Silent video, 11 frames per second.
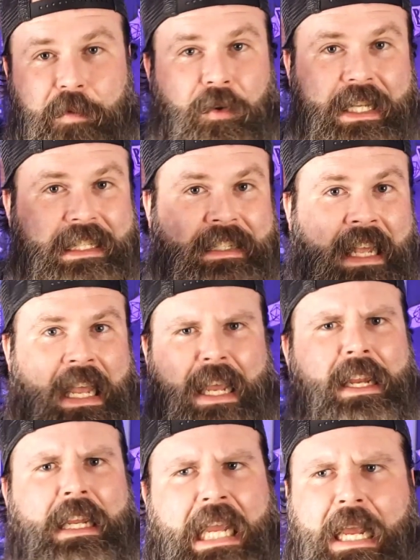points
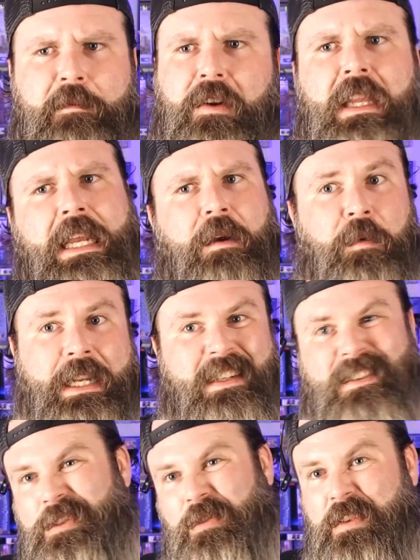in a game where like a winning
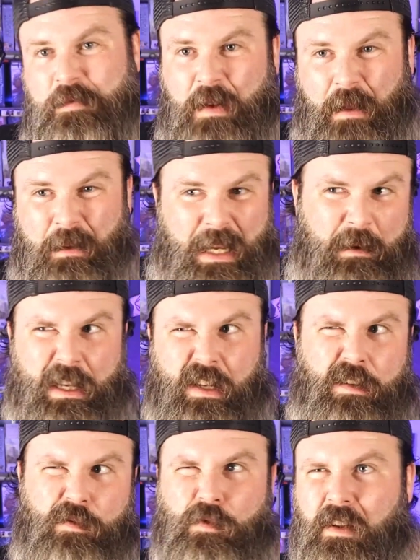score is probably
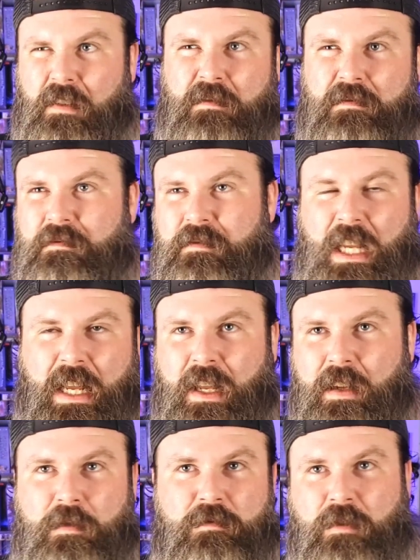about 110,